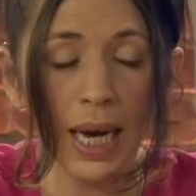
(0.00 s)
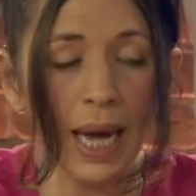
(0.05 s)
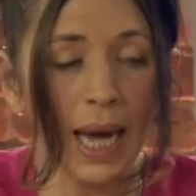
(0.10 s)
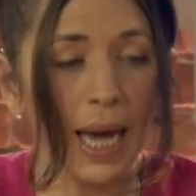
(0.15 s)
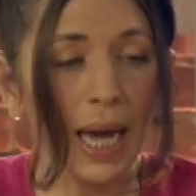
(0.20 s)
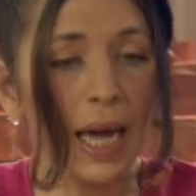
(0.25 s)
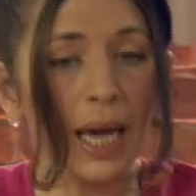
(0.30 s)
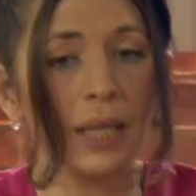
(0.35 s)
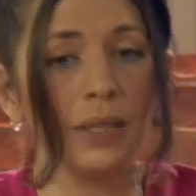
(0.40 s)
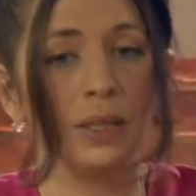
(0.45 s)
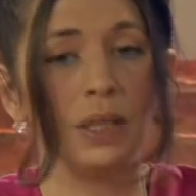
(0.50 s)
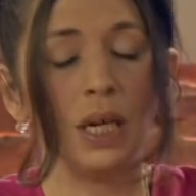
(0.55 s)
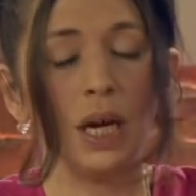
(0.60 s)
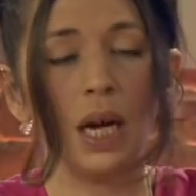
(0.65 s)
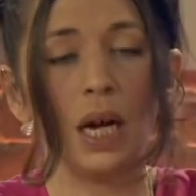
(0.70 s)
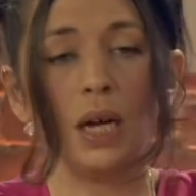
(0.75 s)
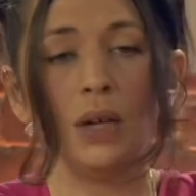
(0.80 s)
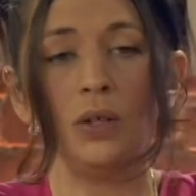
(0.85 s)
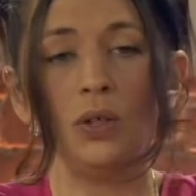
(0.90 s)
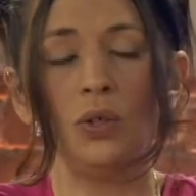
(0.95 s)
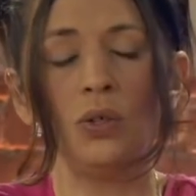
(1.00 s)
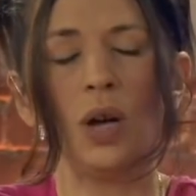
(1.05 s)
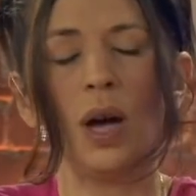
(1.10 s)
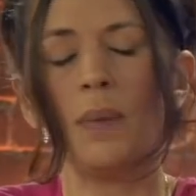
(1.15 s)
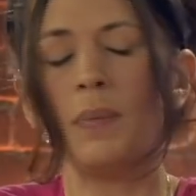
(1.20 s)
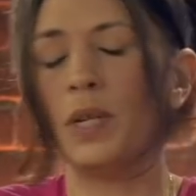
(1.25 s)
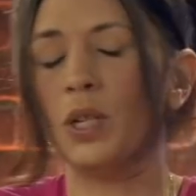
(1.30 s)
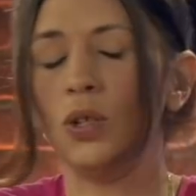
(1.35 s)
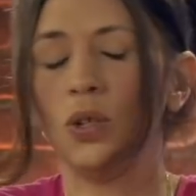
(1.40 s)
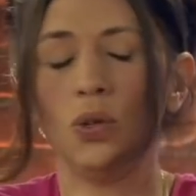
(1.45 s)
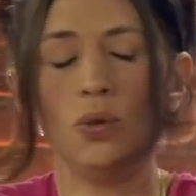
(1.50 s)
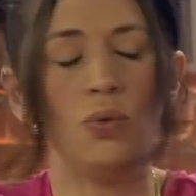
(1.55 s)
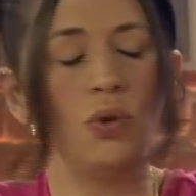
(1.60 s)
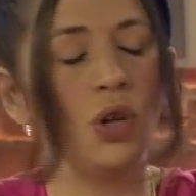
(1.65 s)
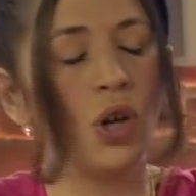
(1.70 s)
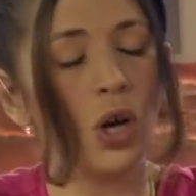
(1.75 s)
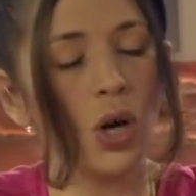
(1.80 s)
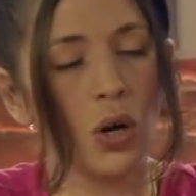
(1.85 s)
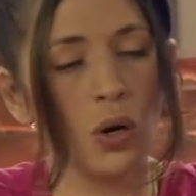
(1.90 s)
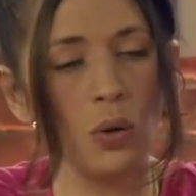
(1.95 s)
And I mean, you
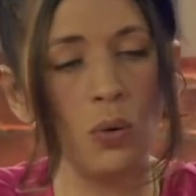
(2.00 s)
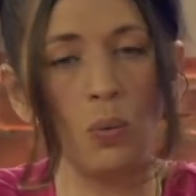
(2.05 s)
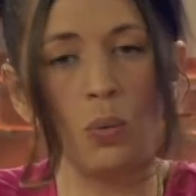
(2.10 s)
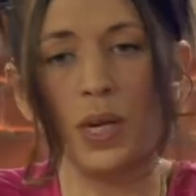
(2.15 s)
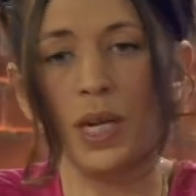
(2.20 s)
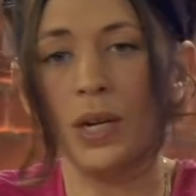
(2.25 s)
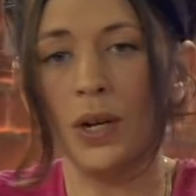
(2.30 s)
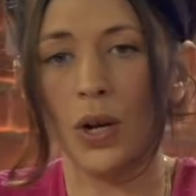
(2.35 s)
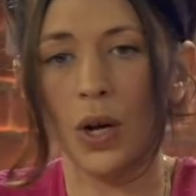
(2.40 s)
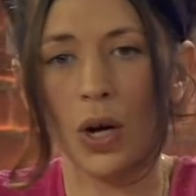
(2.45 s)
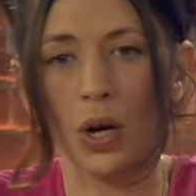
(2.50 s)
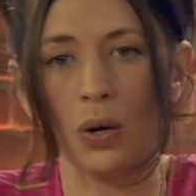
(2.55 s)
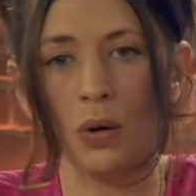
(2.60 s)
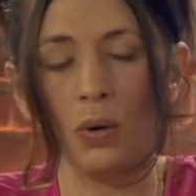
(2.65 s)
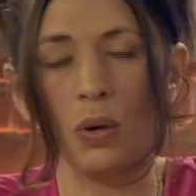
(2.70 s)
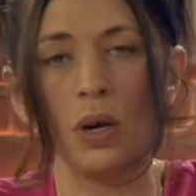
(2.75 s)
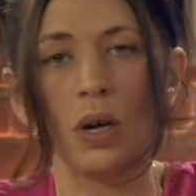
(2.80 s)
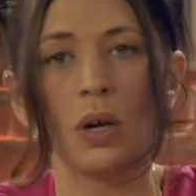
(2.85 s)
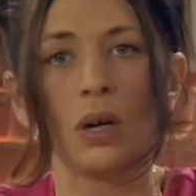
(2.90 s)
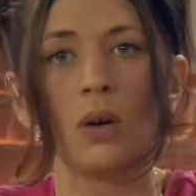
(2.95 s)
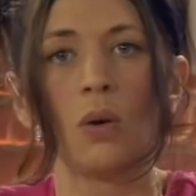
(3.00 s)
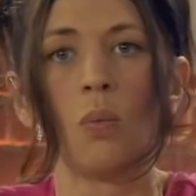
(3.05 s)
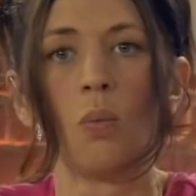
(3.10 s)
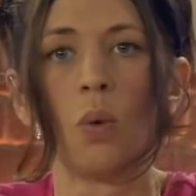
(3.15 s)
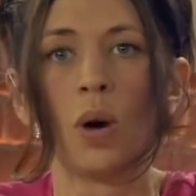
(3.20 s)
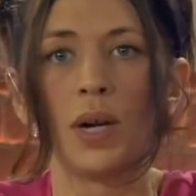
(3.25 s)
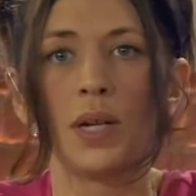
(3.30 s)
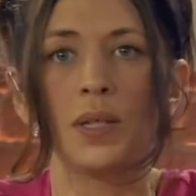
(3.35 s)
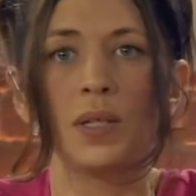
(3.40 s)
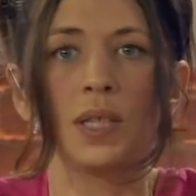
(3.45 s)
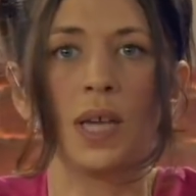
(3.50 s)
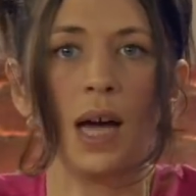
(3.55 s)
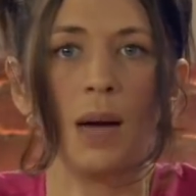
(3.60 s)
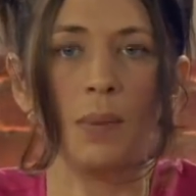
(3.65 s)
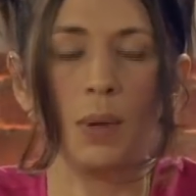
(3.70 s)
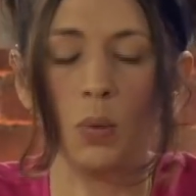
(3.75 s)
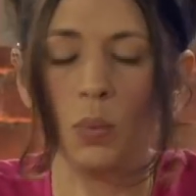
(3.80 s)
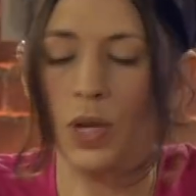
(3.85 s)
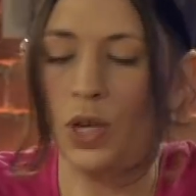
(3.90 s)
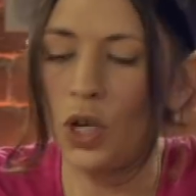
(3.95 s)
know, we know what is
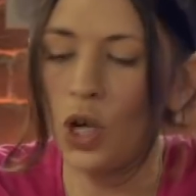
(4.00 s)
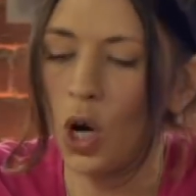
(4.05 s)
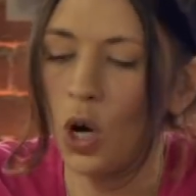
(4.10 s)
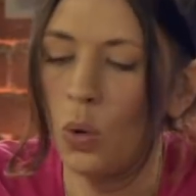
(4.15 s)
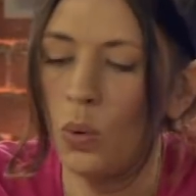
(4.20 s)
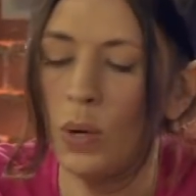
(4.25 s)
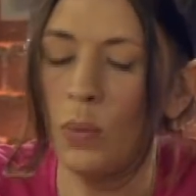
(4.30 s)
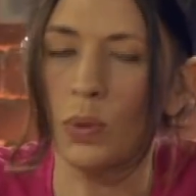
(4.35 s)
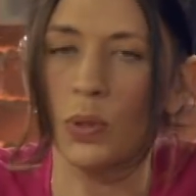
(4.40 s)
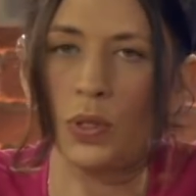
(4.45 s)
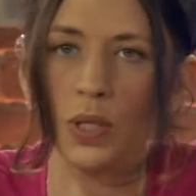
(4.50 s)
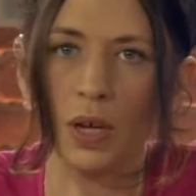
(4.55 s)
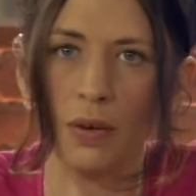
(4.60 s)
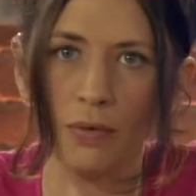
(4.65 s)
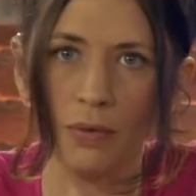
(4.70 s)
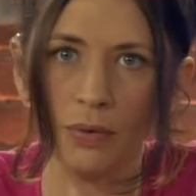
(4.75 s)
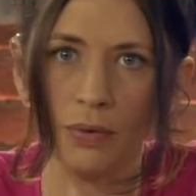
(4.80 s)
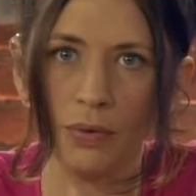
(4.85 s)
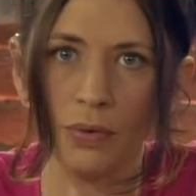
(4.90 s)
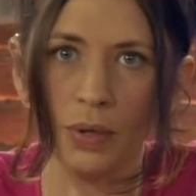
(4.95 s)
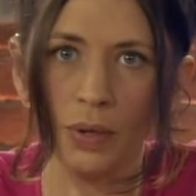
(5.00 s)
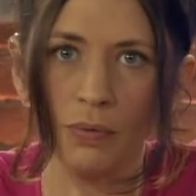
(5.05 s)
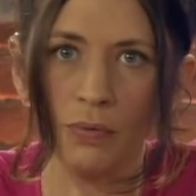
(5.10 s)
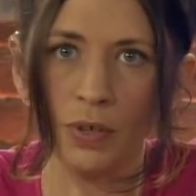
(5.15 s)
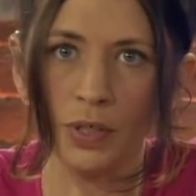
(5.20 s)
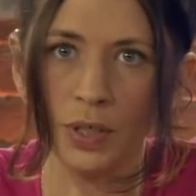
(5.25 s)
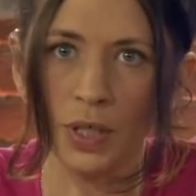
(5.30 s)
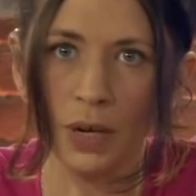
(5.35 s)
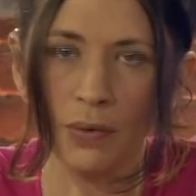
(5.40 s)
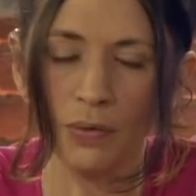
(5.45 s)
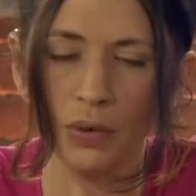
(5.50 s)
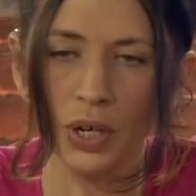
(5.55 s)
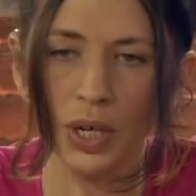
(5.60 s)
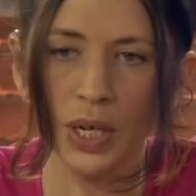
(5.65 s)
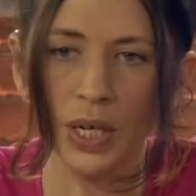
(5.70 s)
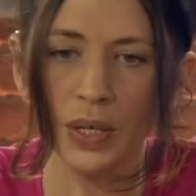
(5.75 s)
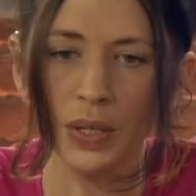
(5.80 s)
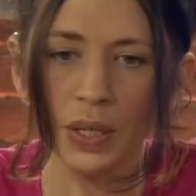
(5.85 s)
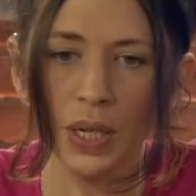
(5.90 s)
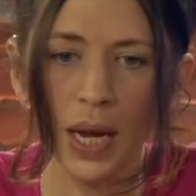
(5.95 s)
coming. We know we will suffer in
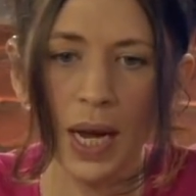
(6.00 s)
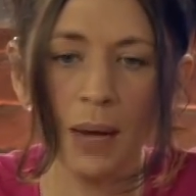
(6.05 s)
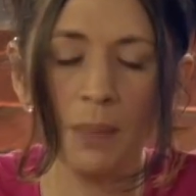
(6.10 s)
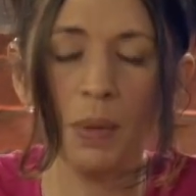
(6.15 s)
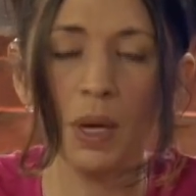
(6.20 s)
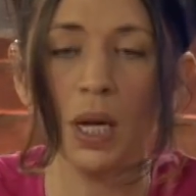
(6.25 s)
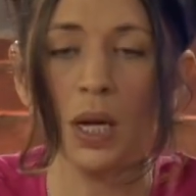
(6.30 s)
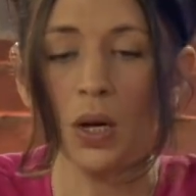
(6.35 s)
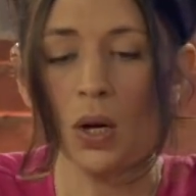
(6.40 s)
his name.